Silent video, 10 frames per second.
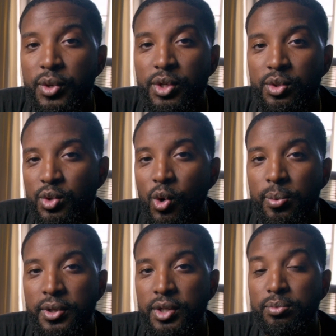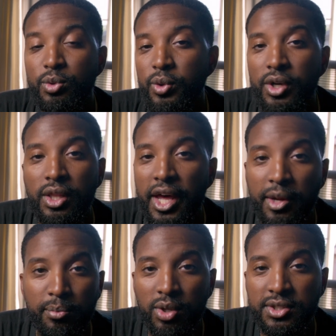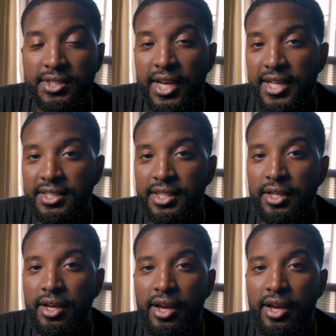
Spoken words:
windows open and doing a lot of multitasking.